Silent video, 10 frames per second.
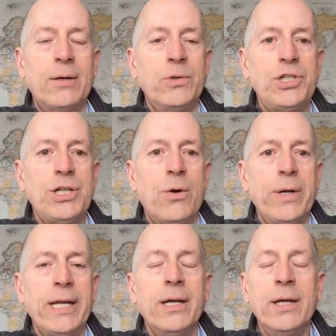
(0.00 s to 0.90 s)
I was
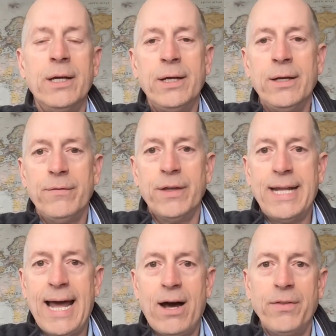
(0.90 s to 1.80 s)
showing the
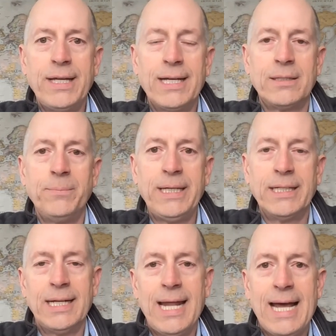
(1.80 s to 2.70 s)
Dow, the S&P
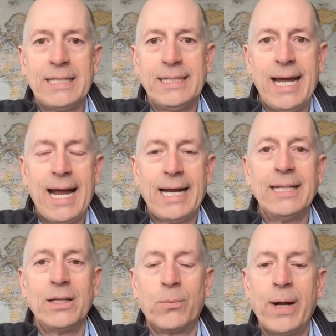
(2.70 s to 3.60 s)
and the Nasdaq
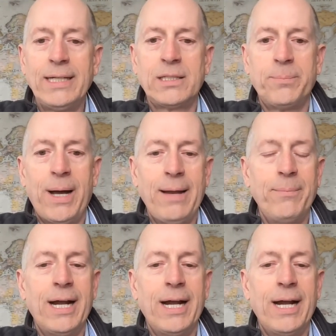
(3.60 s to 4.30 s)
in the right spot,